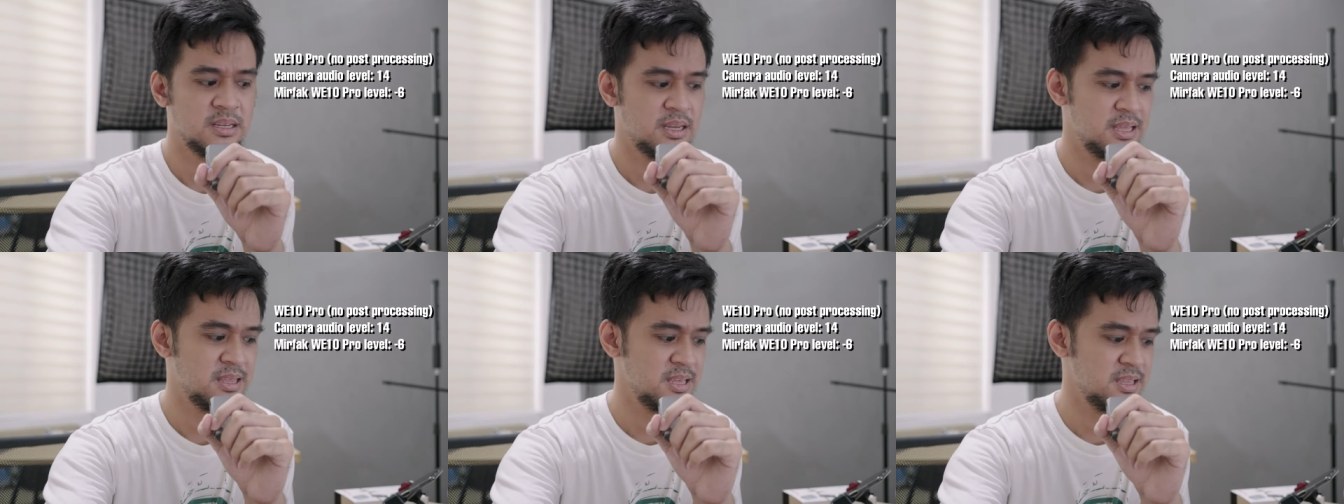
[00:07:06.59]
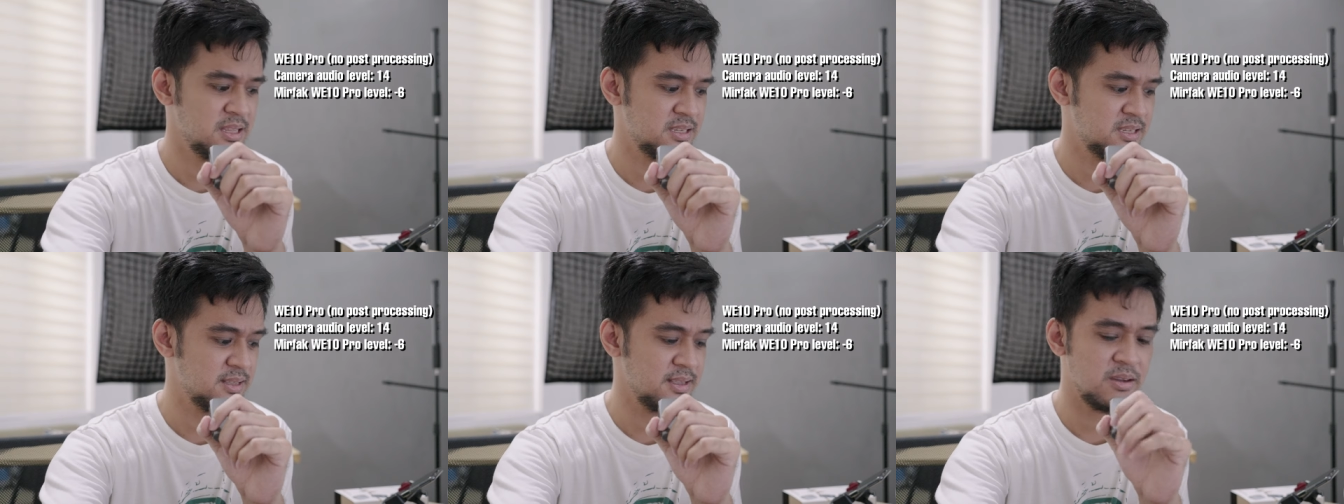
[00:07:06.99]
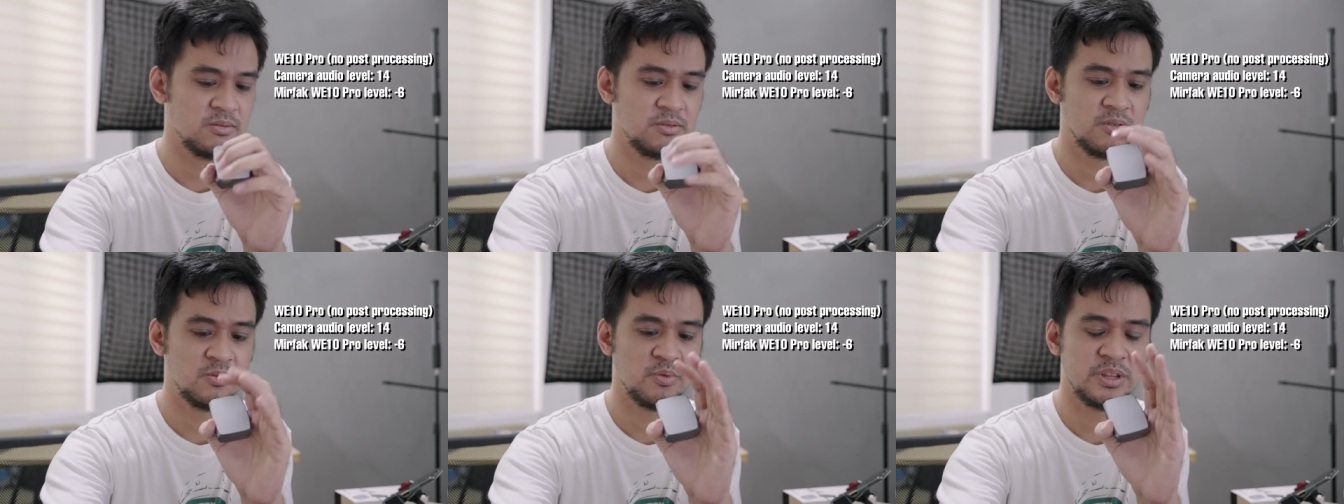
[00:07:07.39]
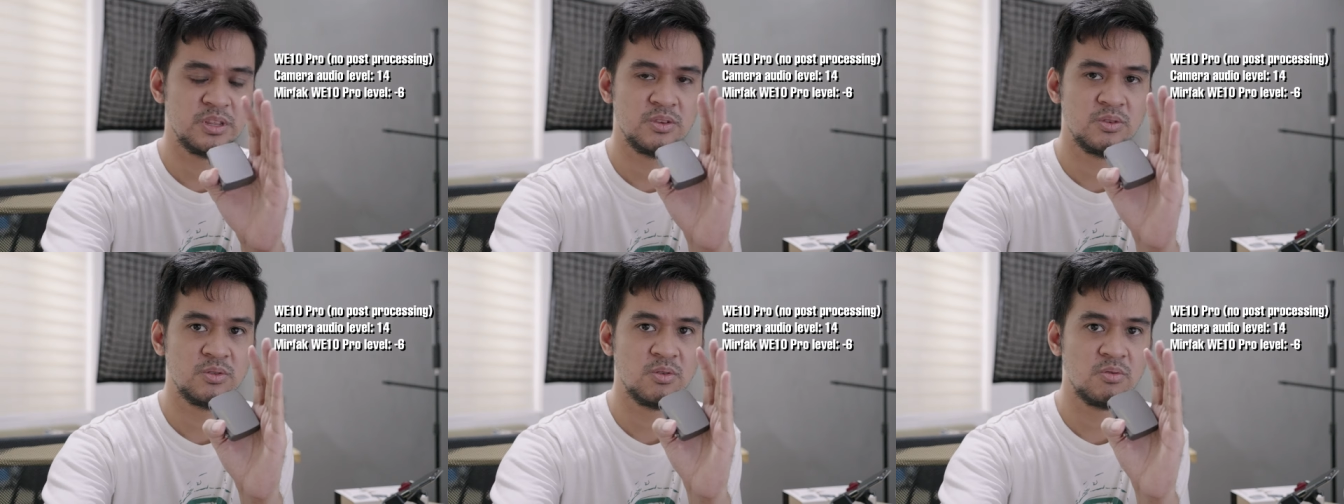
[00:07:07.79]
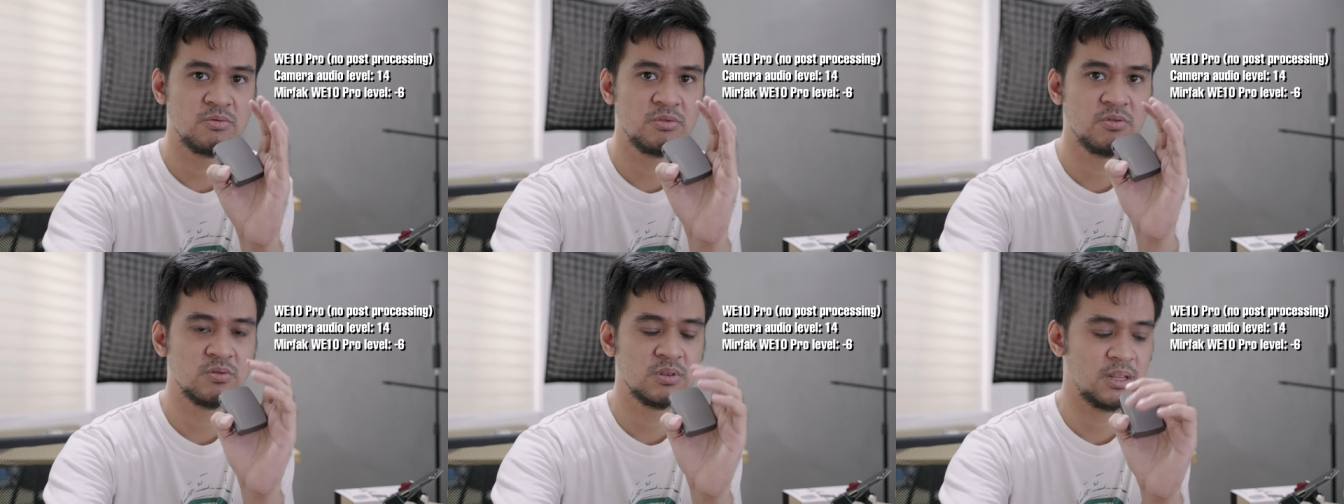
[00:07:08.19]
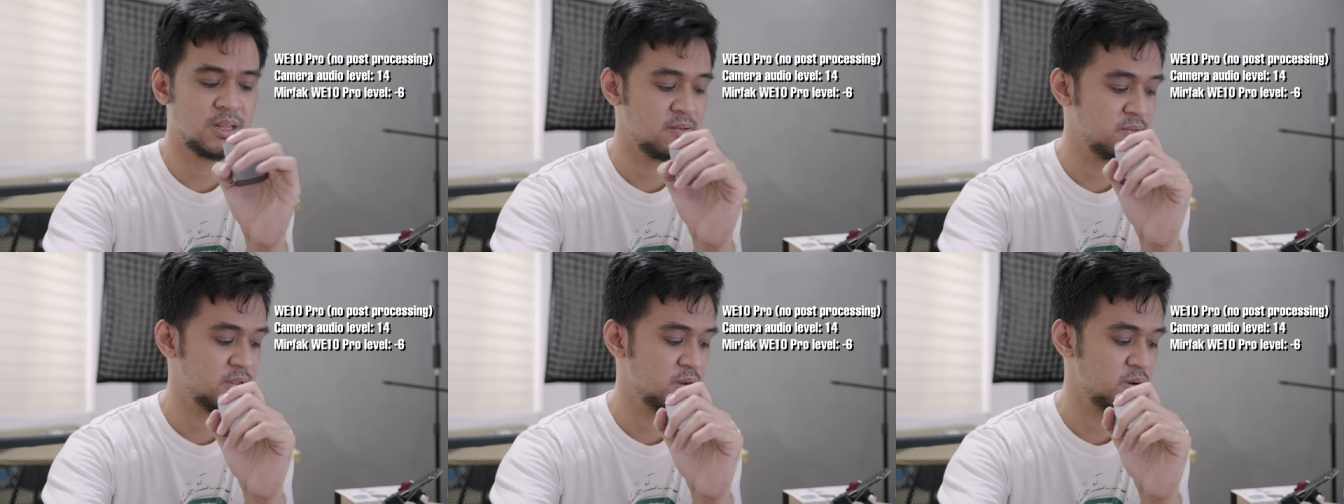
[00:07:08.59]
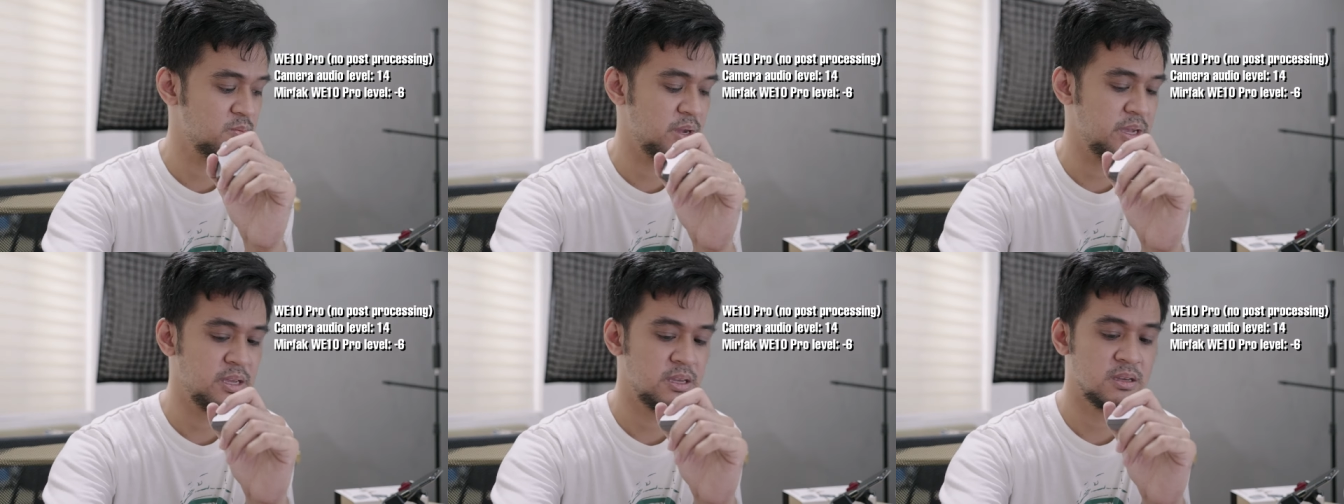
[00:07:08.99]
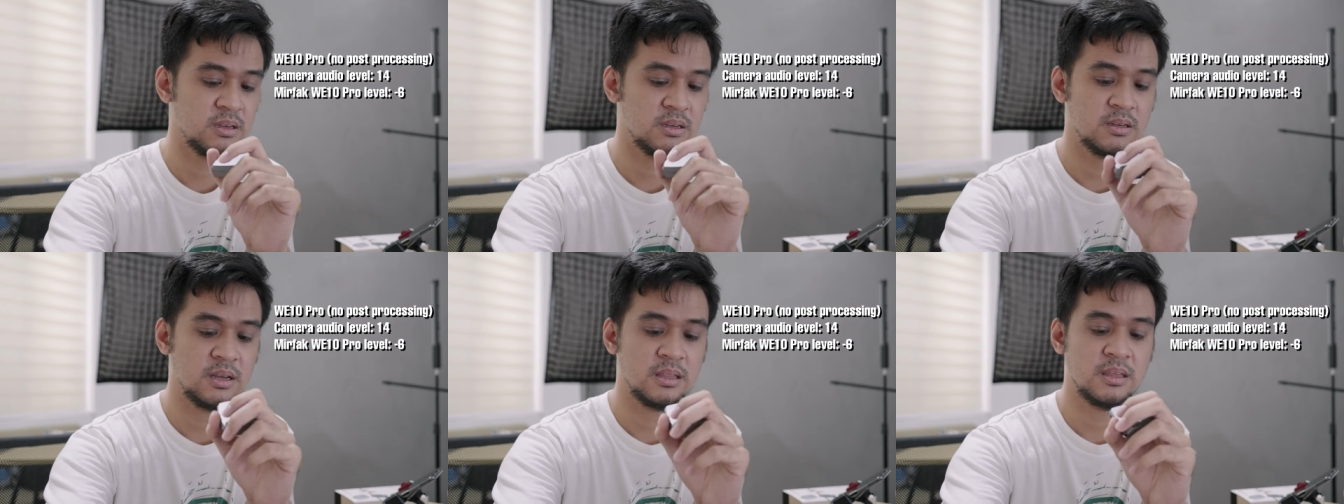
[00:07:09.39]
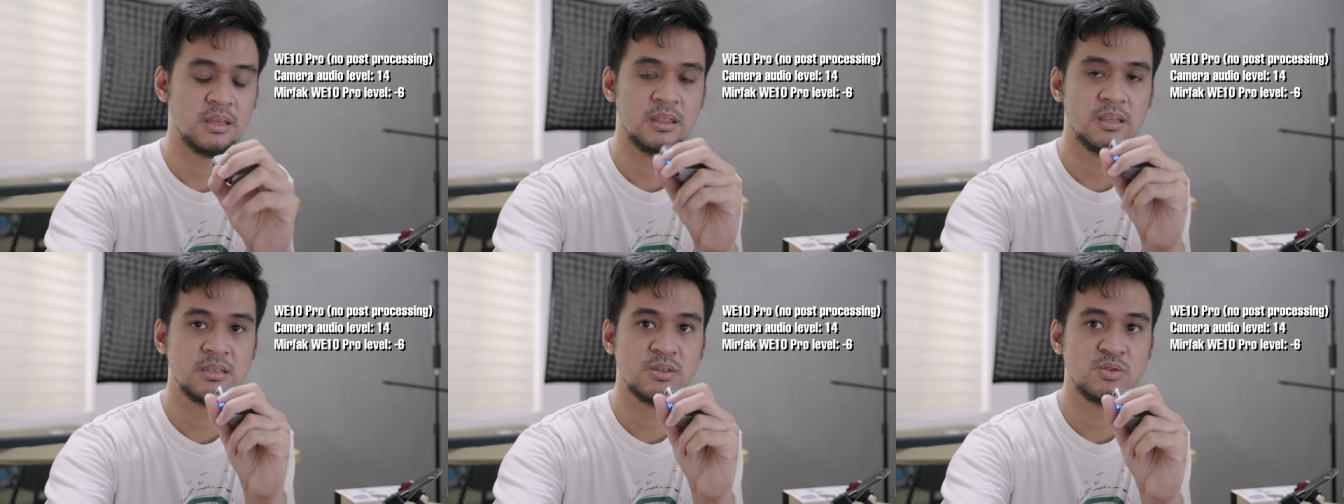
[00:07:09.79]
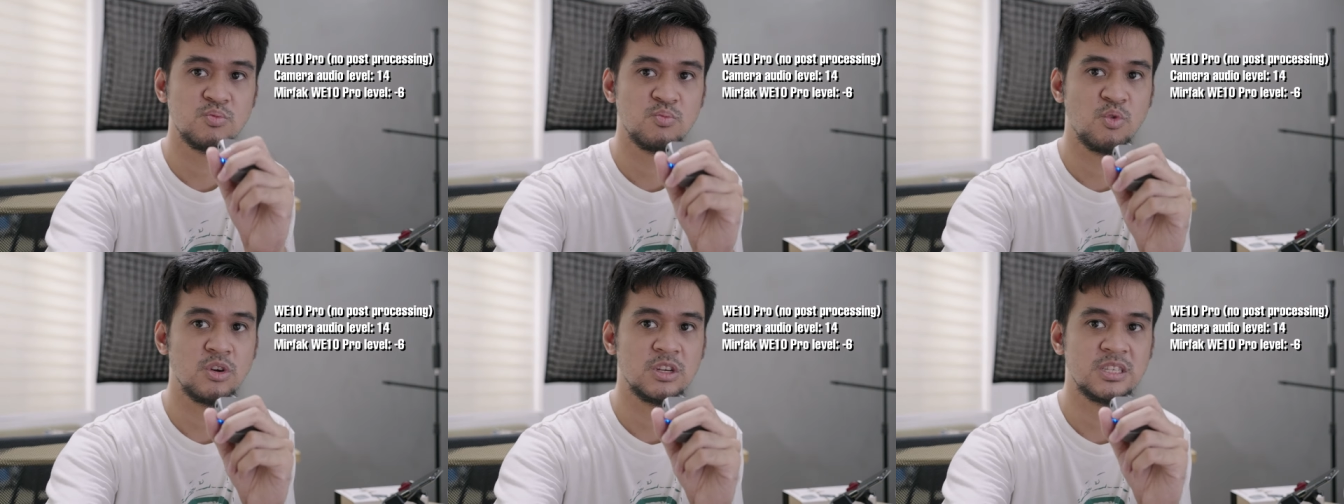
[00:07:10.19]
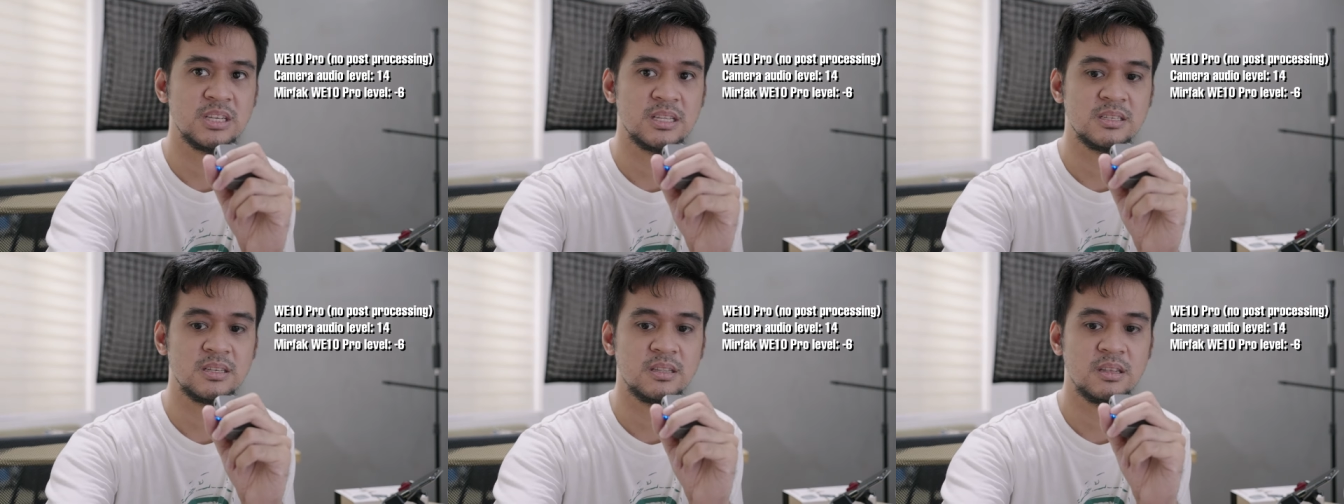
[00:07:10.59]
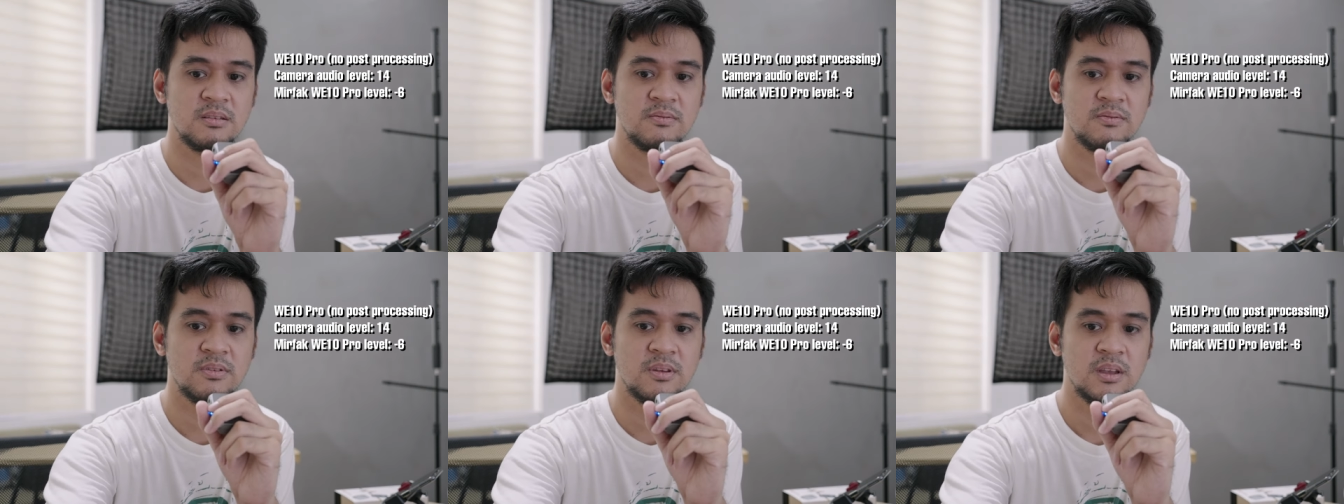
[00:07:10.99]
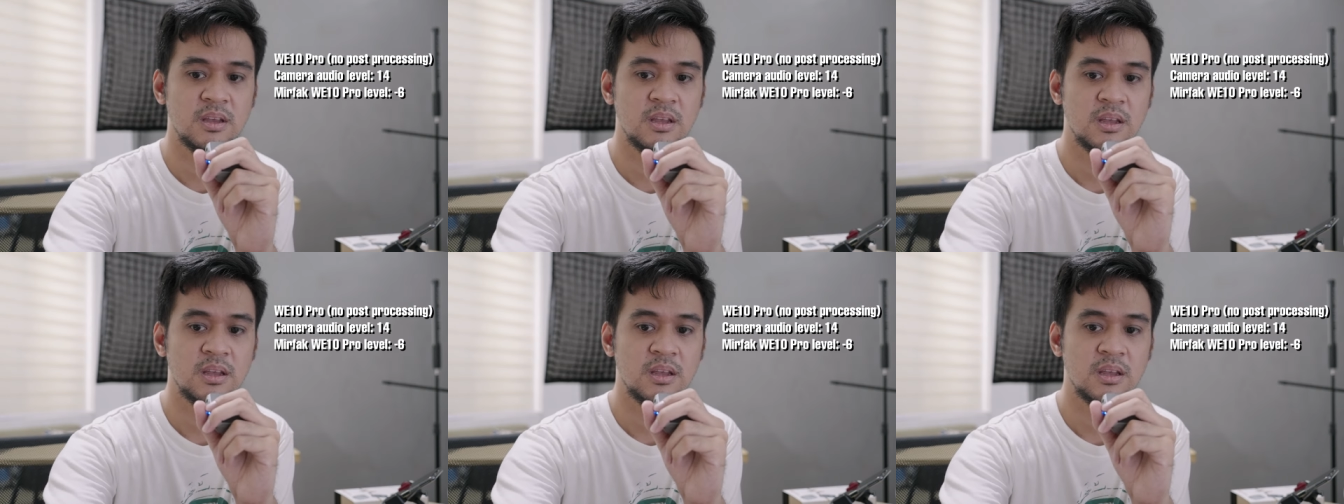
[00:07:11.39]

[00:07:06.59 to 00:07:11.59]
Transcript: I think it's louder when you don't use a lavalier mic. I think this is more sensitive.